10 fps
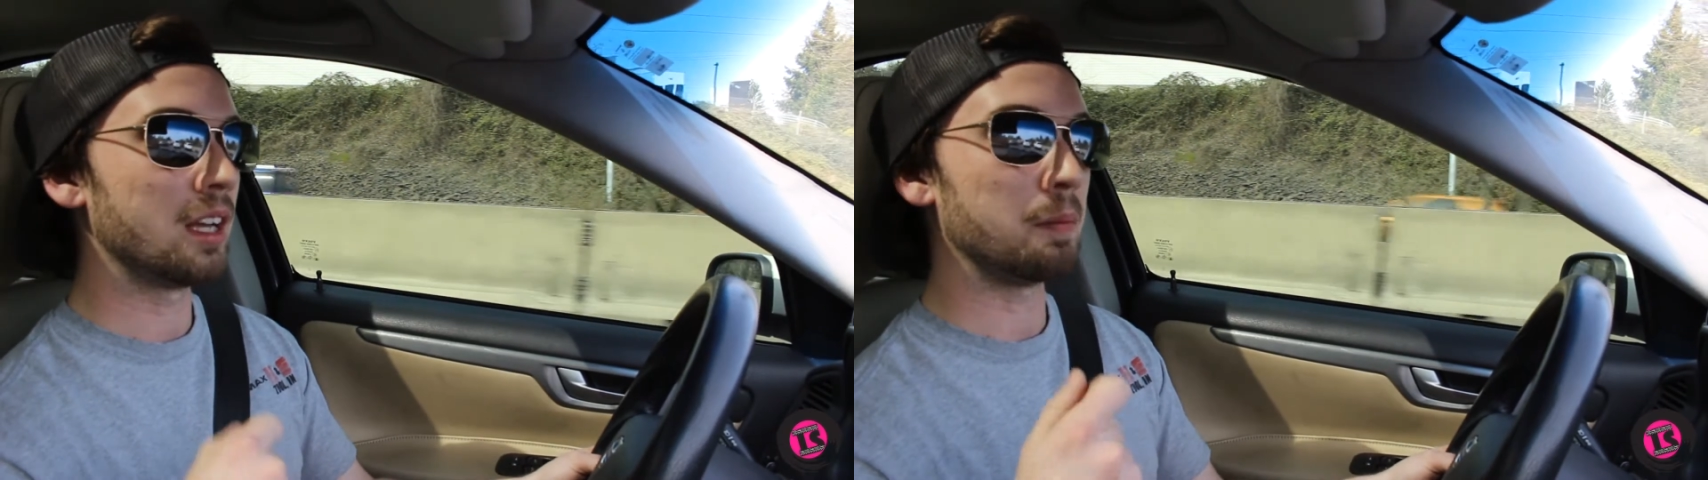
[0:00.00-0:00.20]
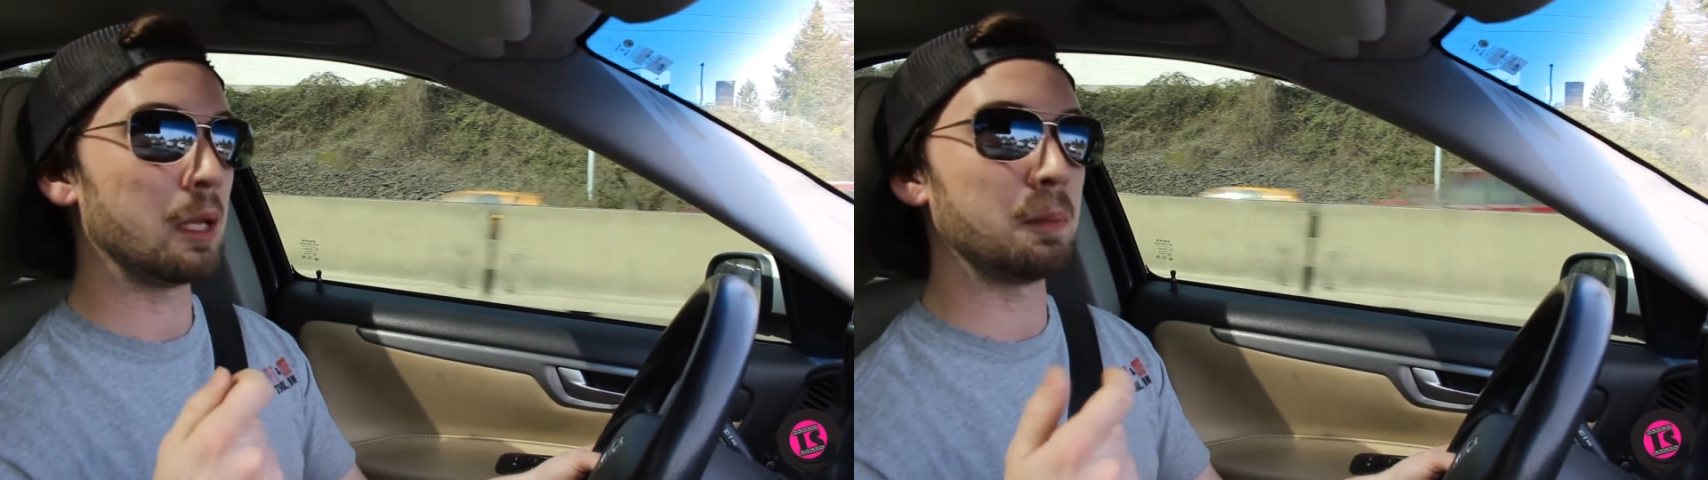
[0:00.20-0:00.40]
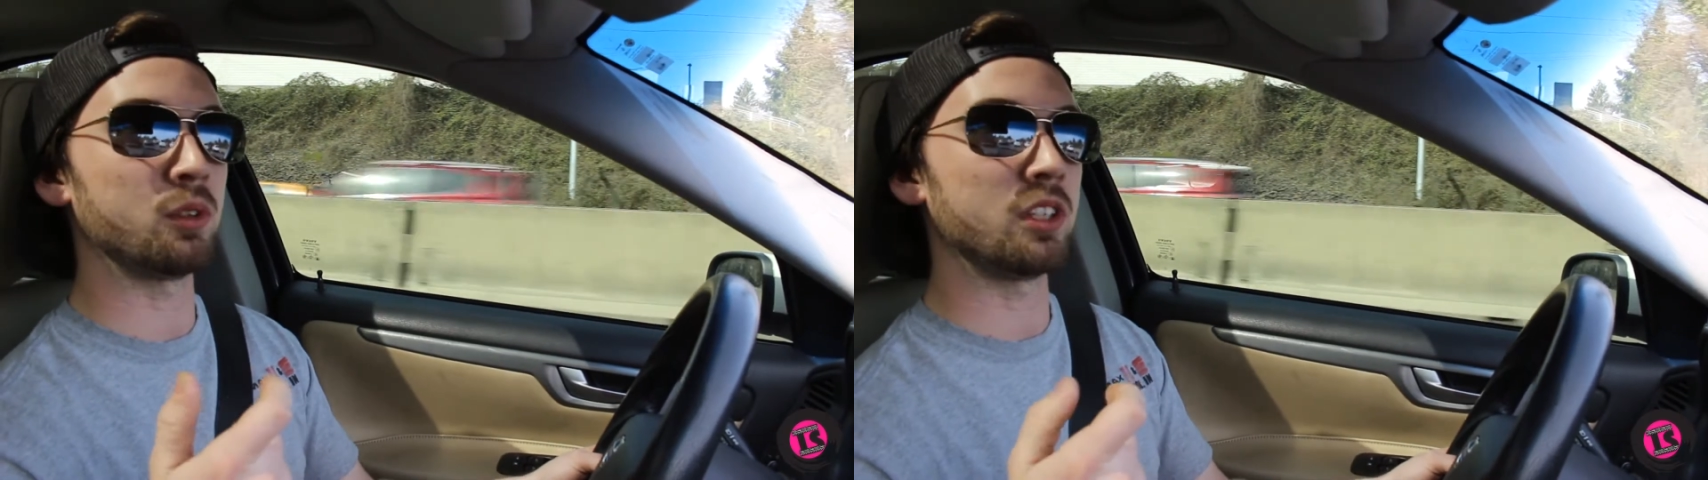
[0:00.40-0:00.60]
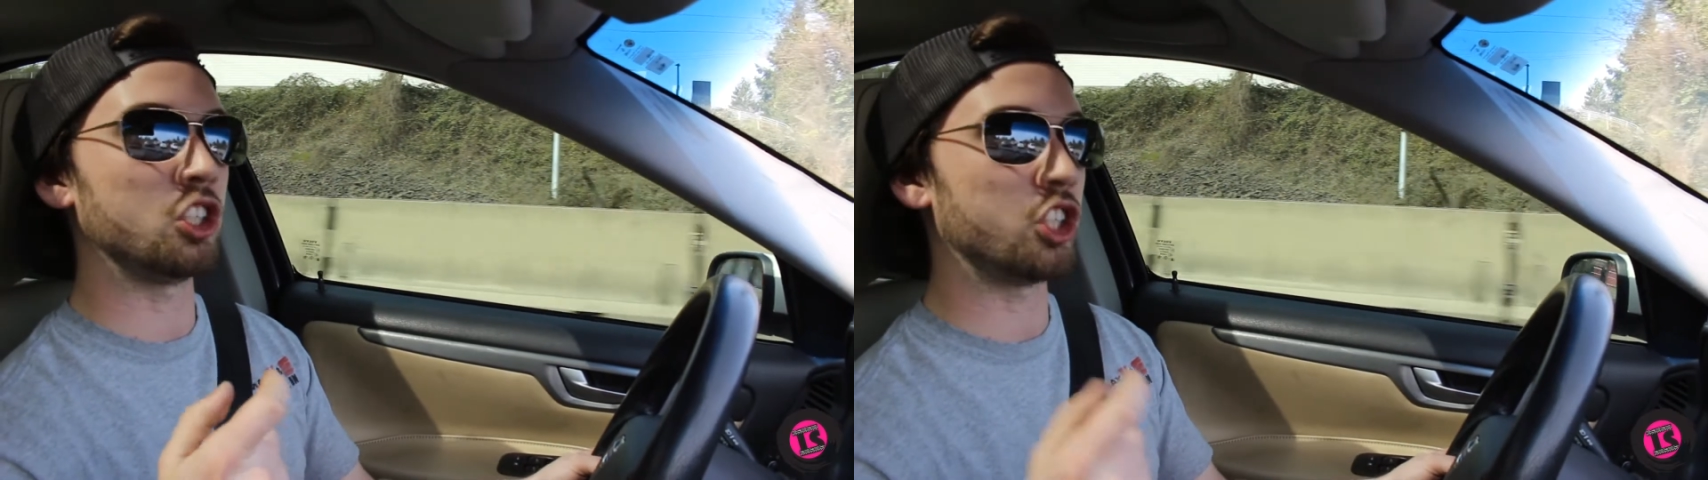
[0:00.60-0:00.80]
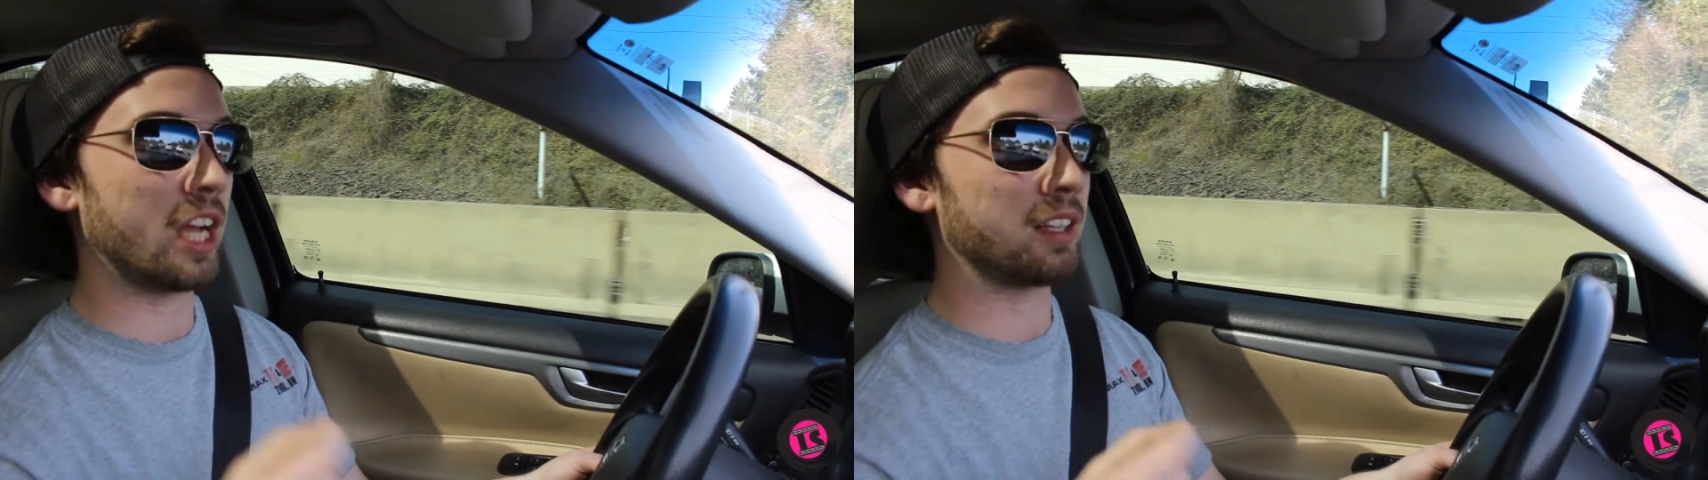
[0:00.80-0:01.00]
People
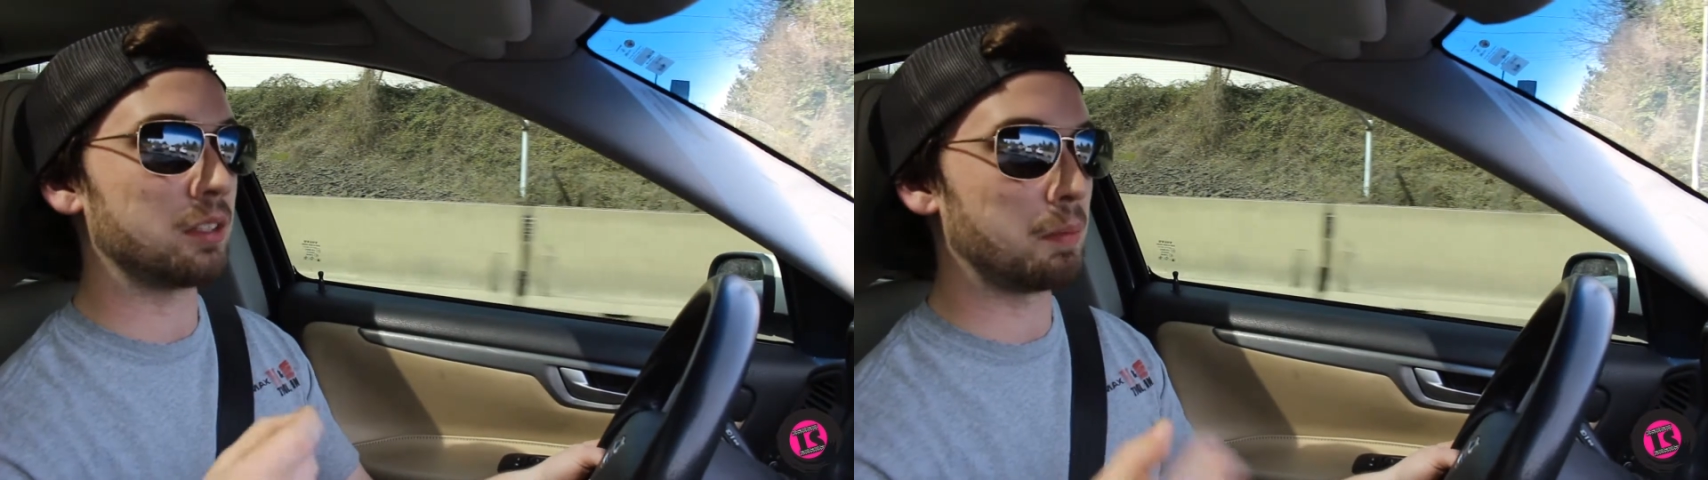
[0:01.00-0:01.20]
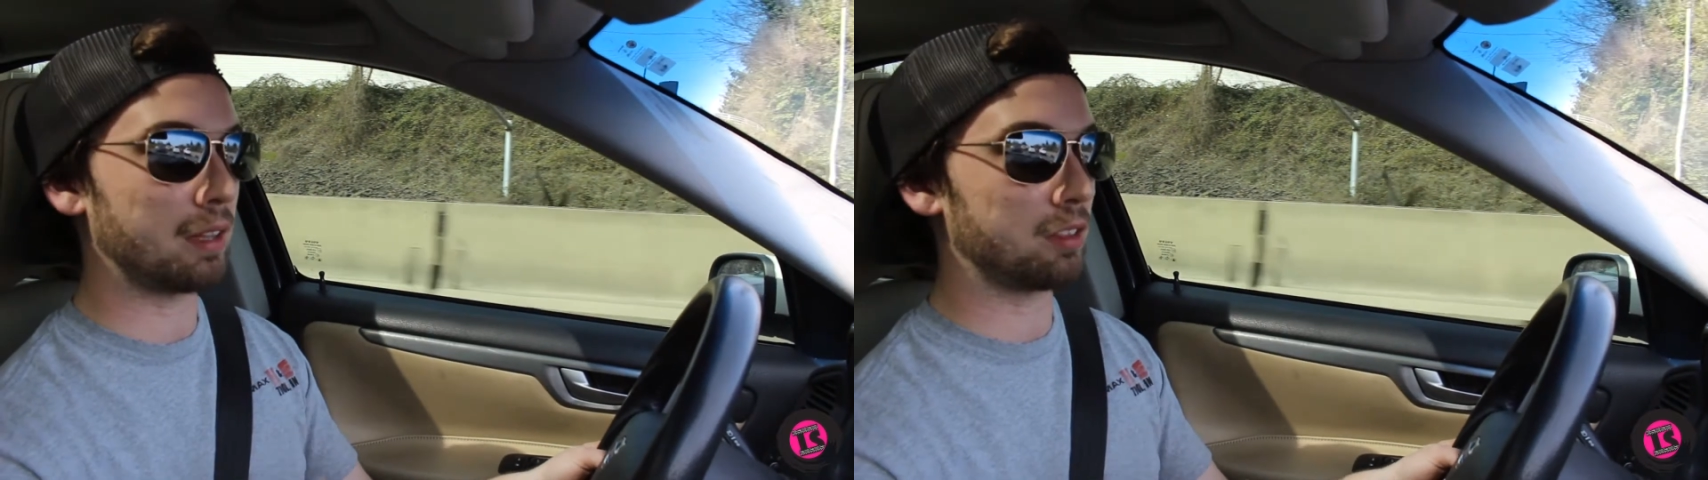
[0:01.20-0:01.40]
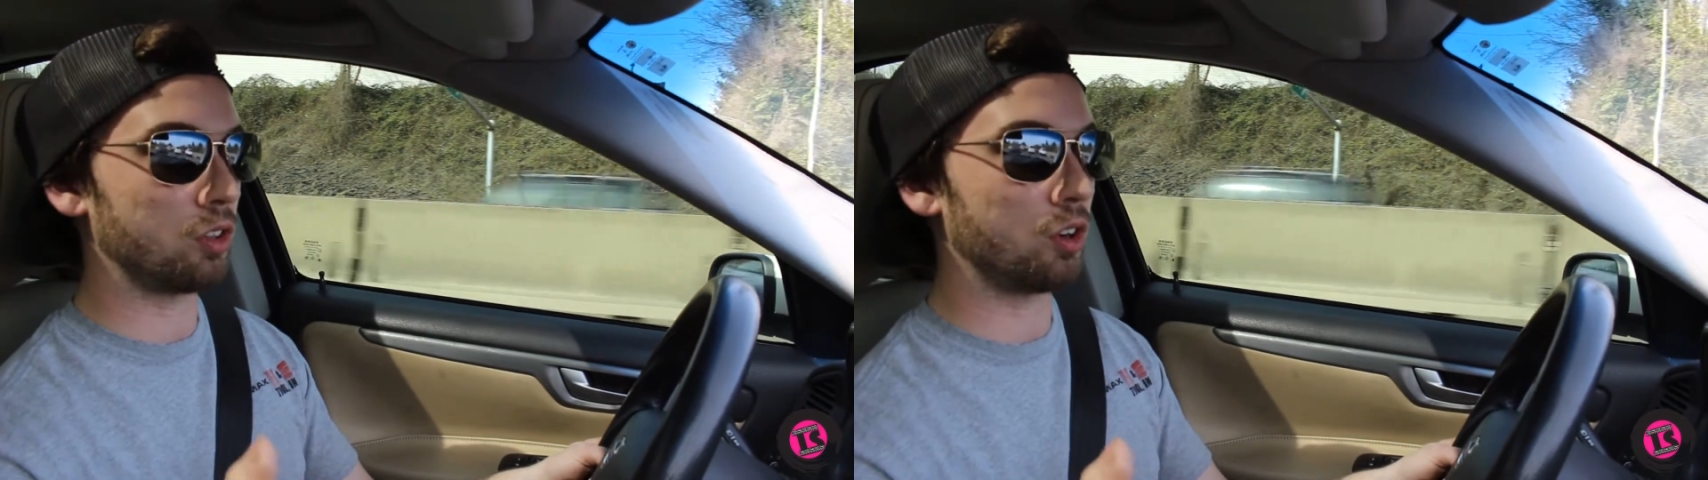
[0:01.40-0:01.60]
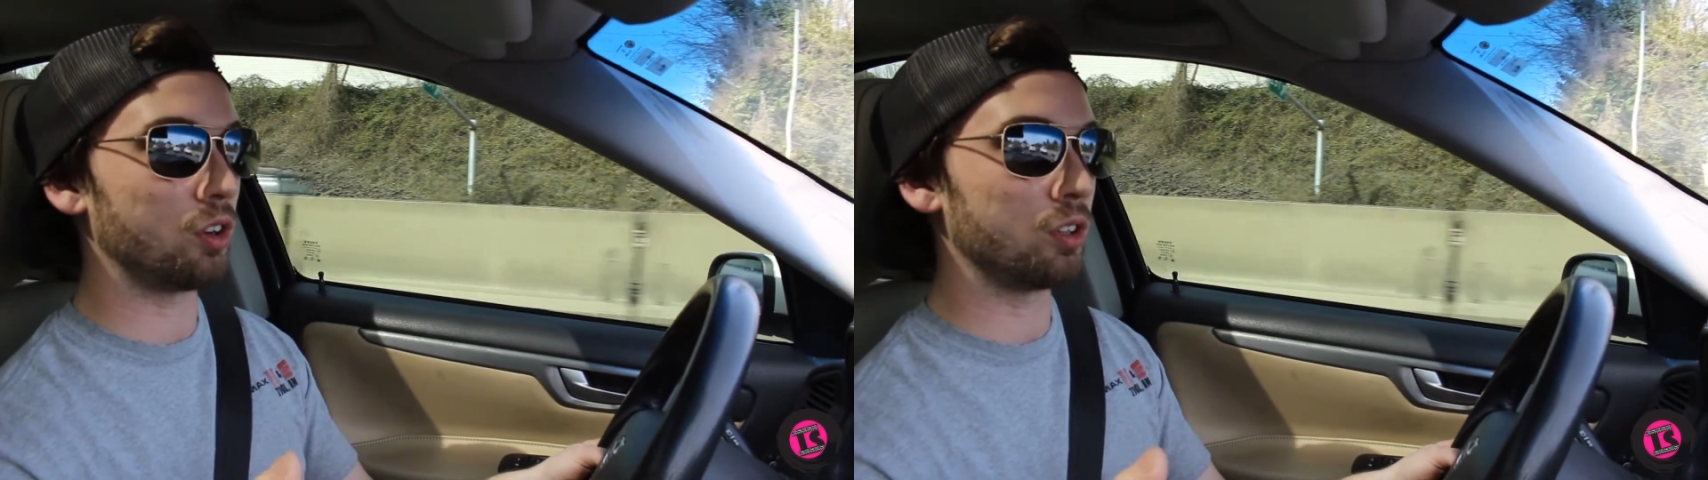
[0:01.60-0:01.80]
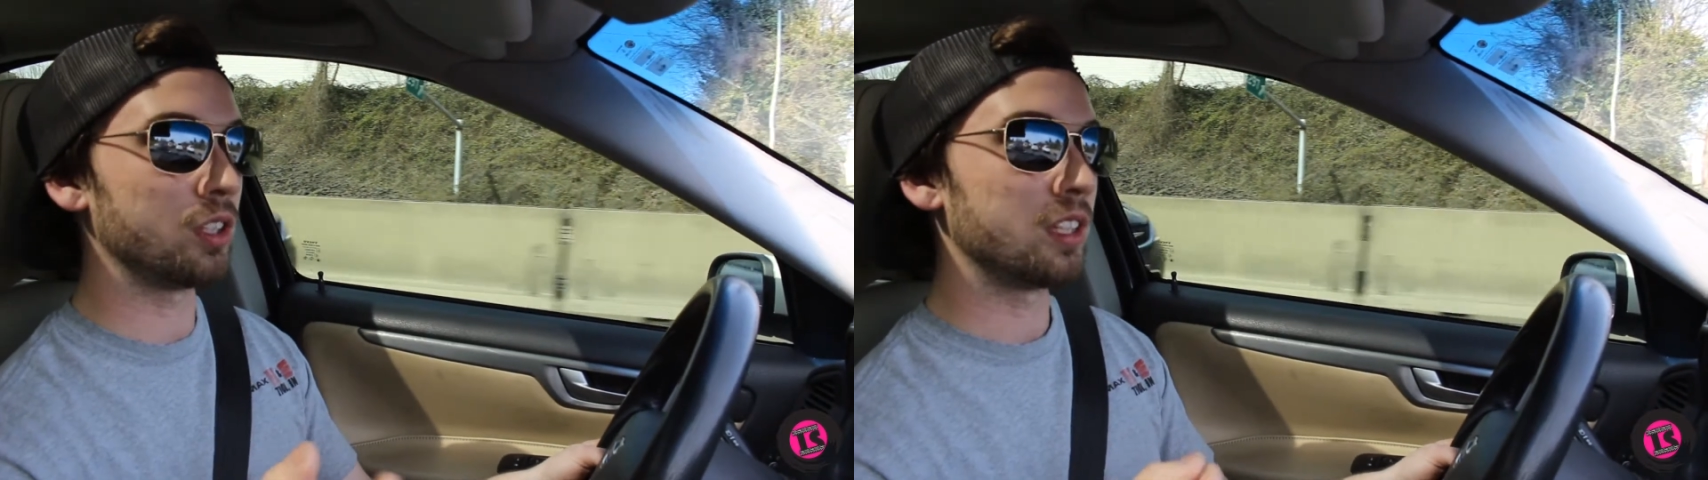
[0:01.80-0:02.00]
inject methanol